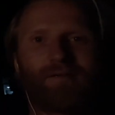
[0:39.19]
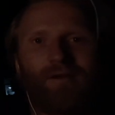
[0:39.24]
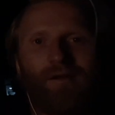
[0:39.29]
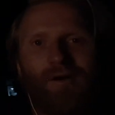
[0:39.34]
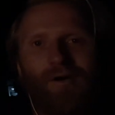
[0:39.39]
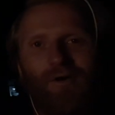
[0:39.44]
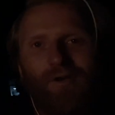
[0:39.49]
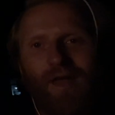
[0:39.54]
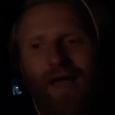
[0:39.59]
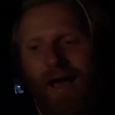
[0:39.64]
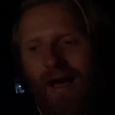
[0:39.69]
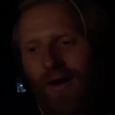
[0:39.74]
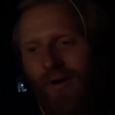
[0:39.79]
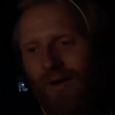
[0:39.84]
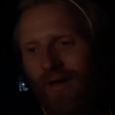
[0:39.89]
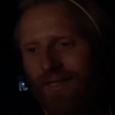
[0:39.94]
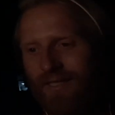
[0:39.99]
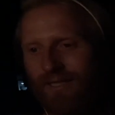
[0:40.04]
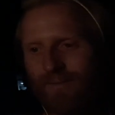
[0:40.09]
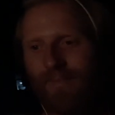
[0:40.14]
on how
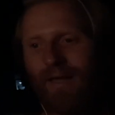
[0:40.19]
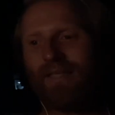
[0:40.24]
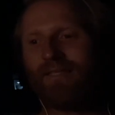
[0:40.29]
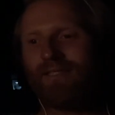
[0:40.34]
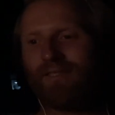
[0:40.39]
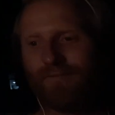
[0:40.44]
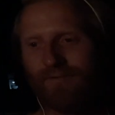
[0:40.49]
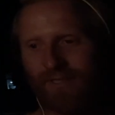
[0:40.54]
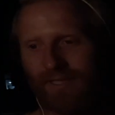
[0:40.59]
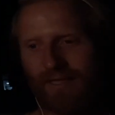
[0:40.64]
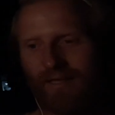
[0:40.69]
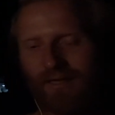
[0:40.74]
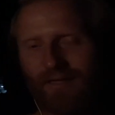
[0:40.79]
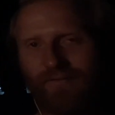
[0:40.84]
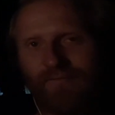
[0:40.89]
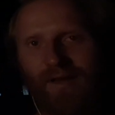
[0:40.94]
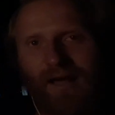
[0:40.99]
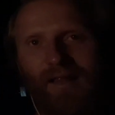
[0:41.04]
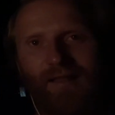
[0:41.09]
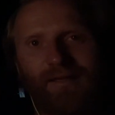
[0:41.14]
expensive Silicon
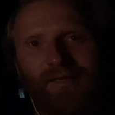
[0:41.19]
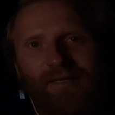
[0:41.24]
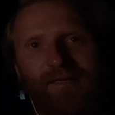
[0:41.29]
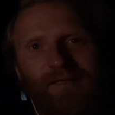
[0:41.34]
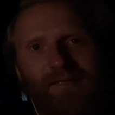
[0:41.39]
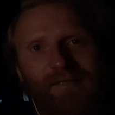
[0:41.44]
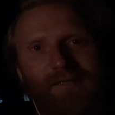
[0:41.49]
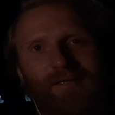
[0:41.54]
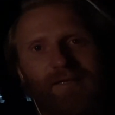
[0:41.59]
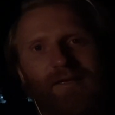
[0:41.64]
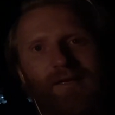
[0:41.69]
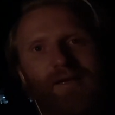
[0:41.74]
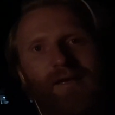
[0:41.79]
Valley is